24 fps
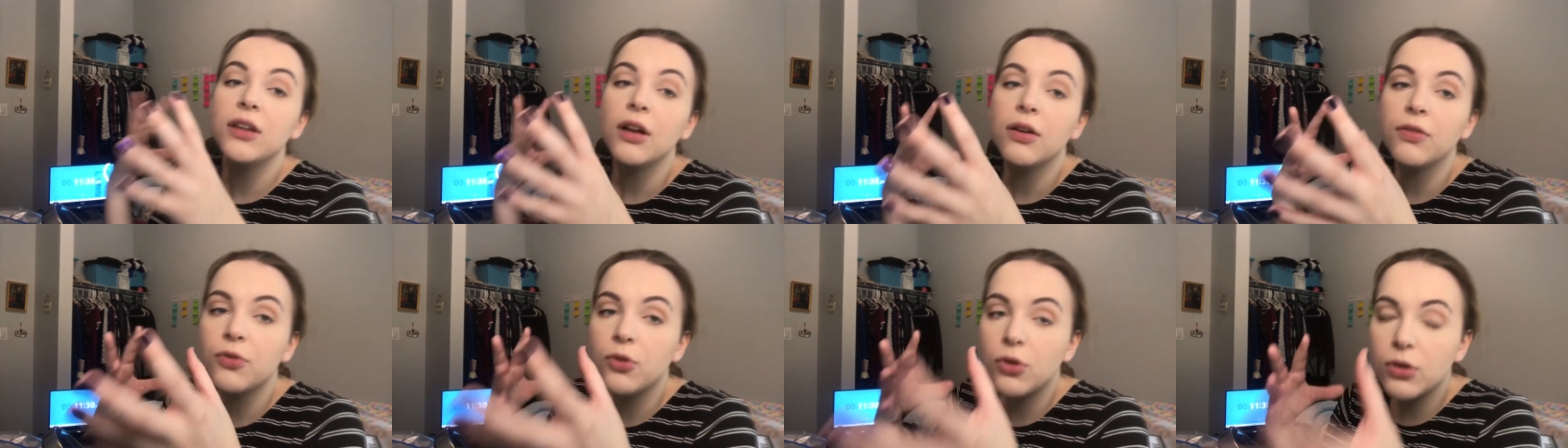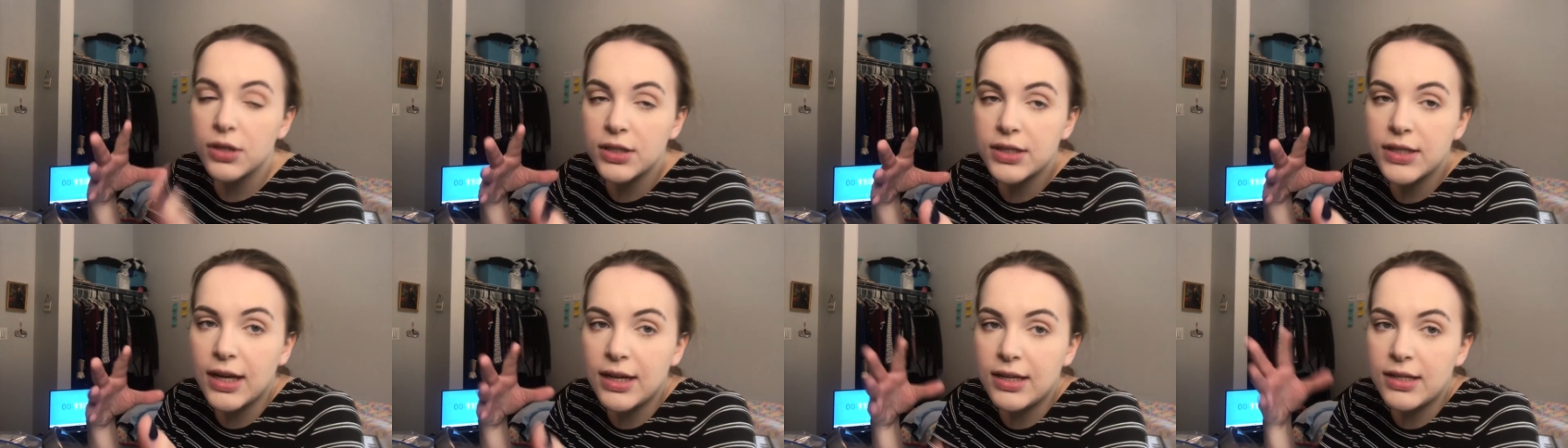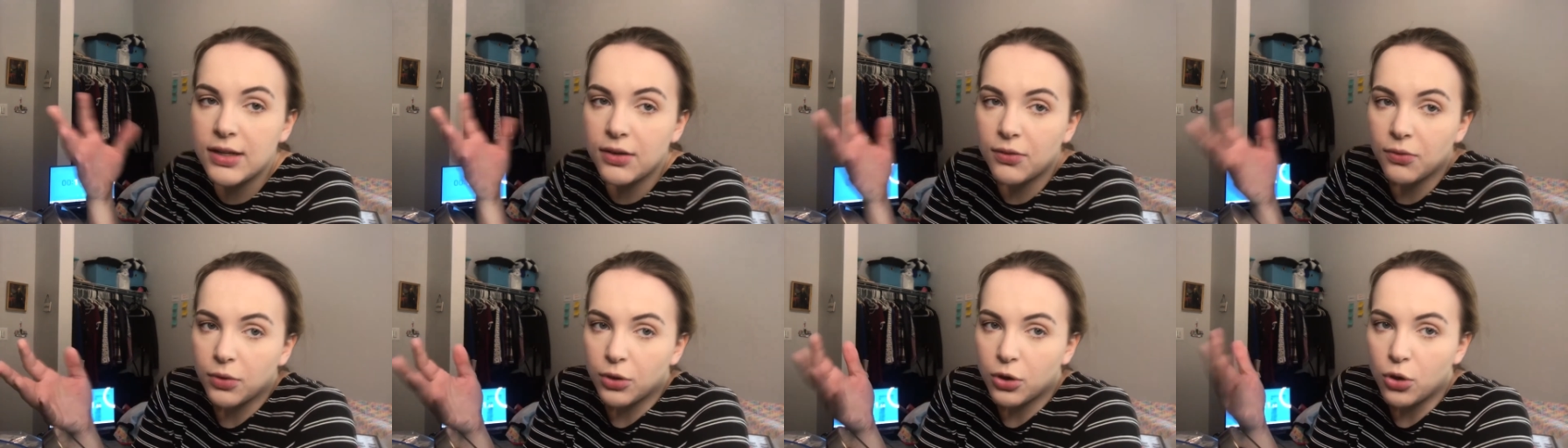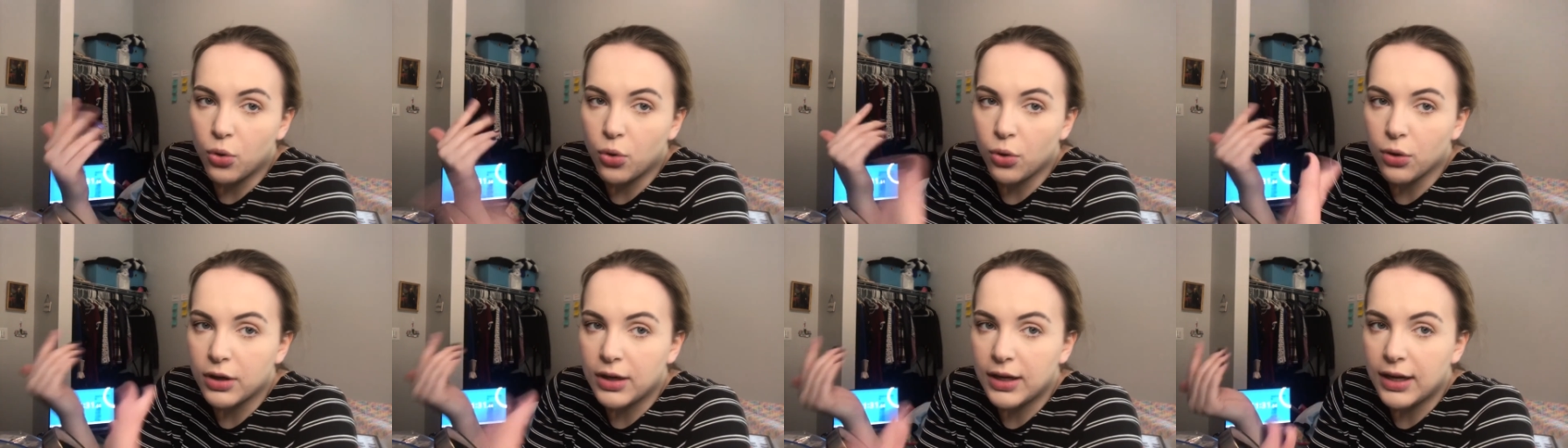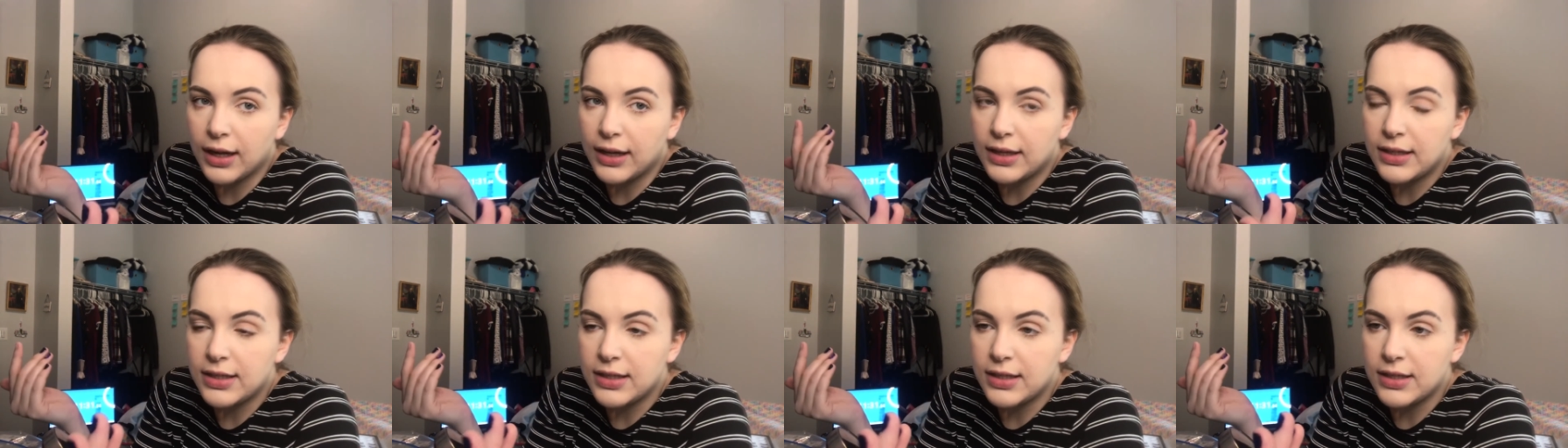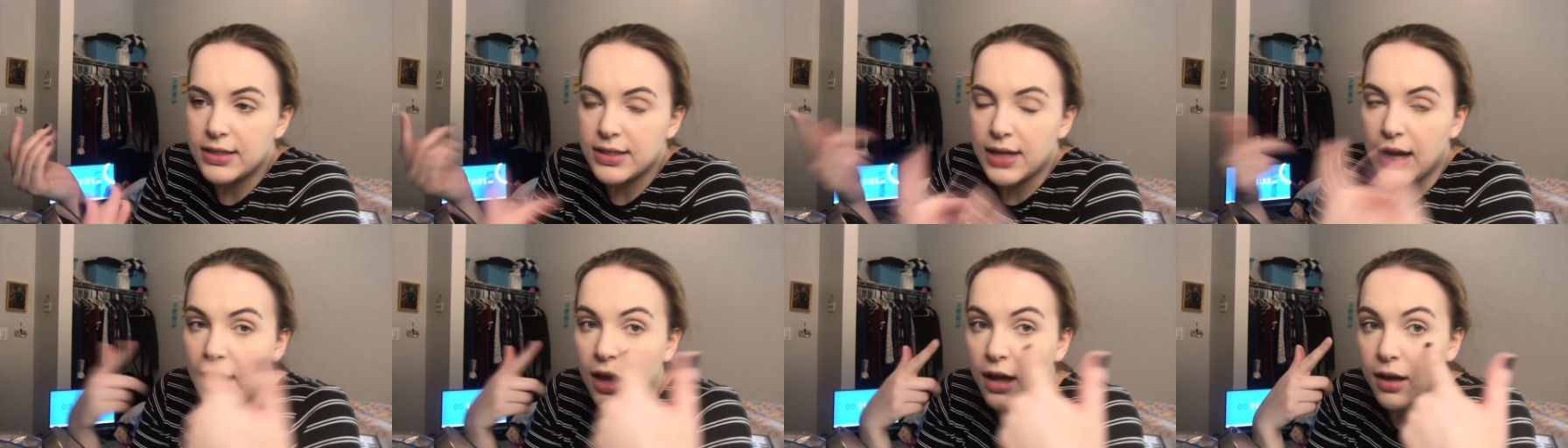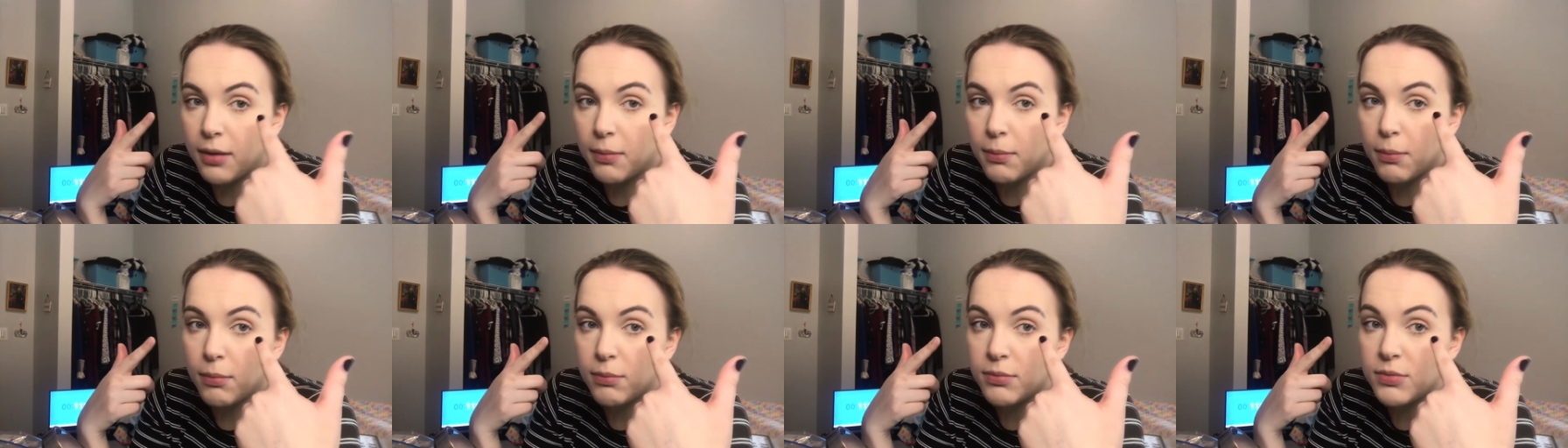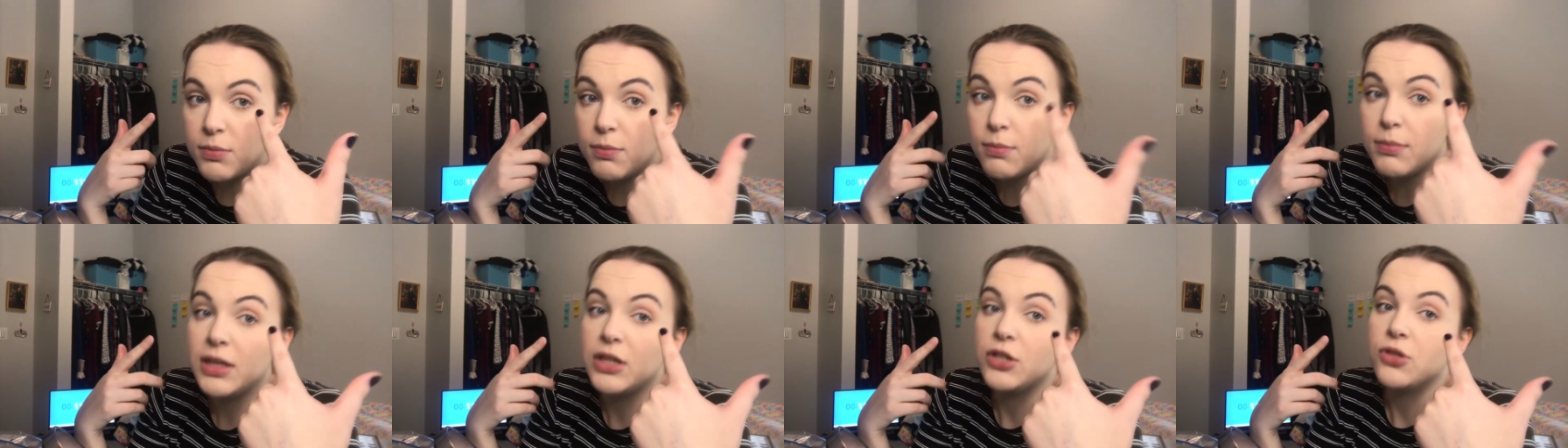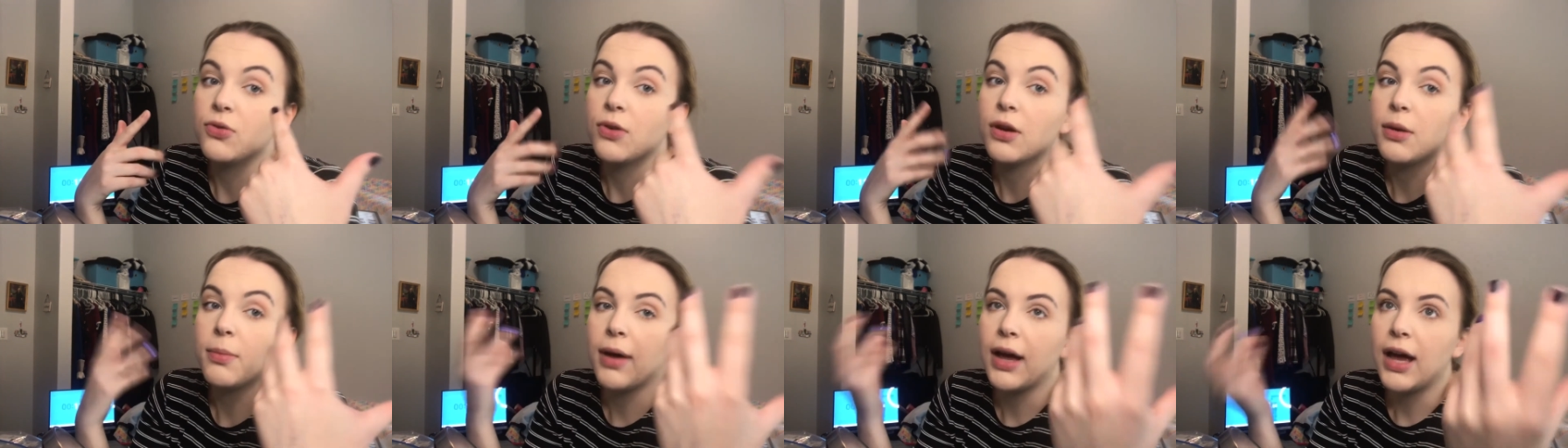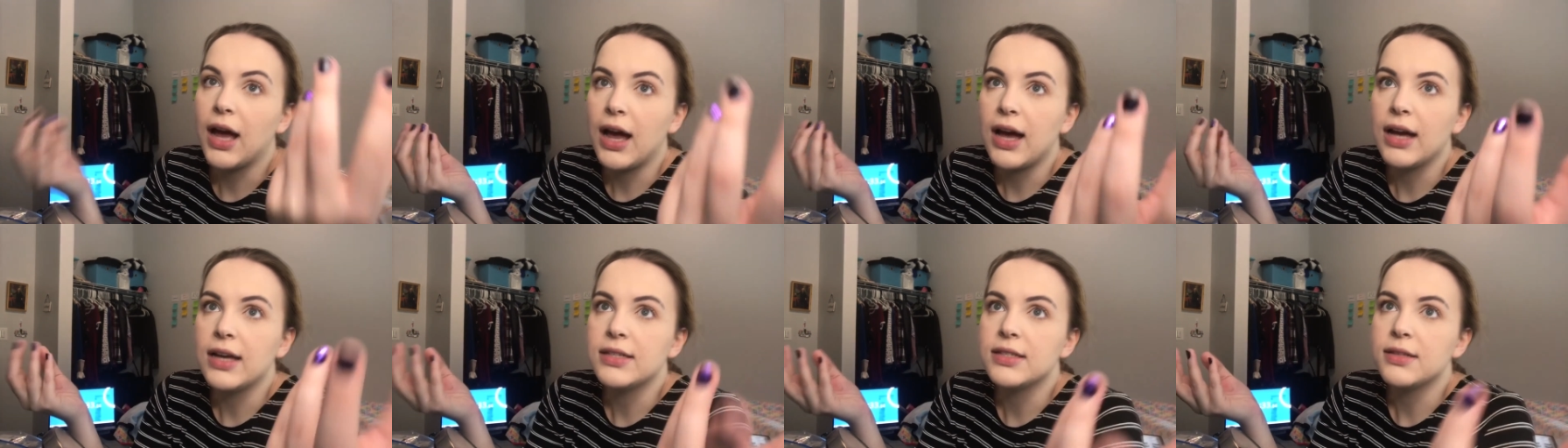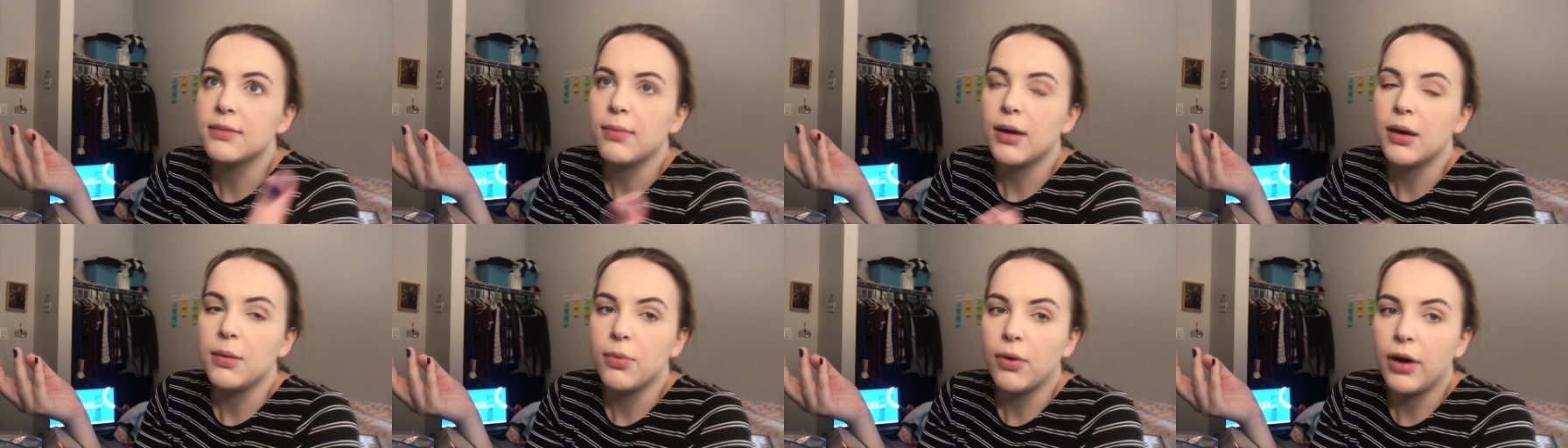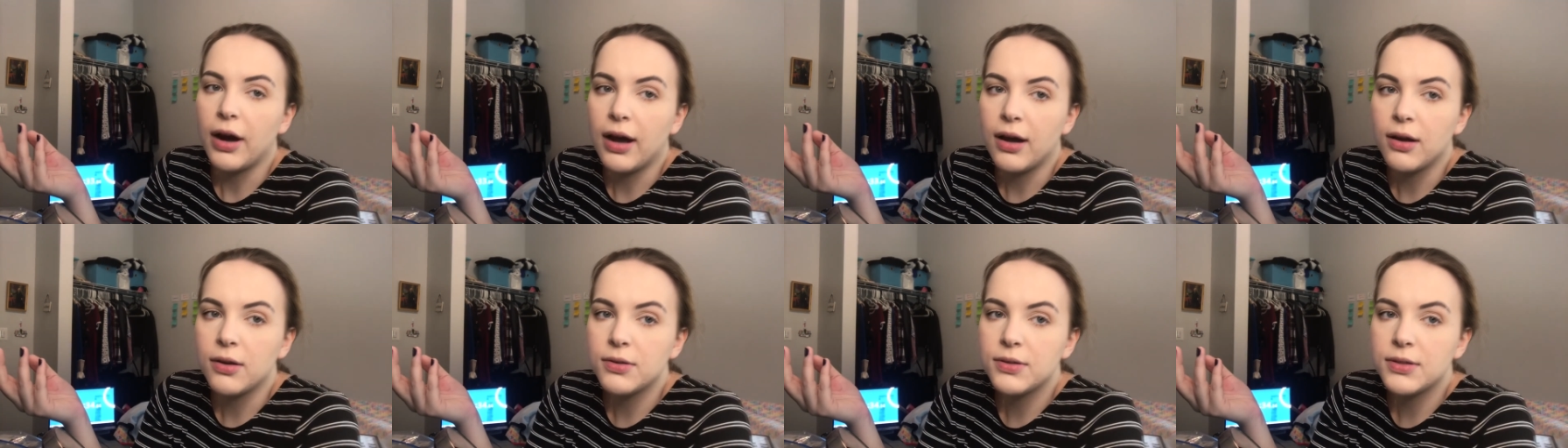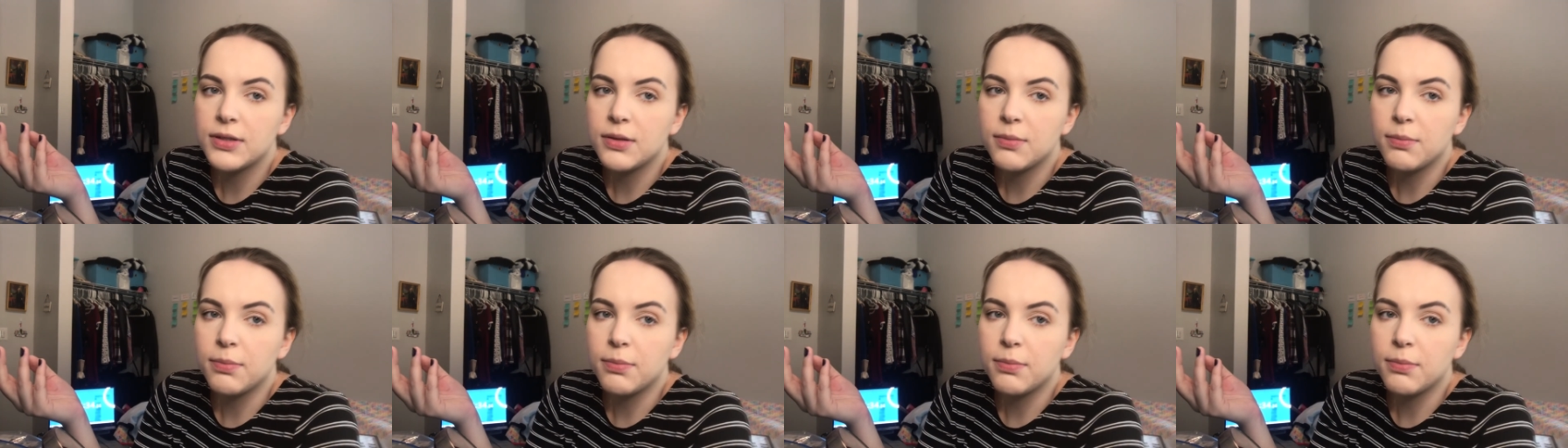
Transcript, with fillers: of course, I didn't record and I didn't time me doing my eyes and my brows,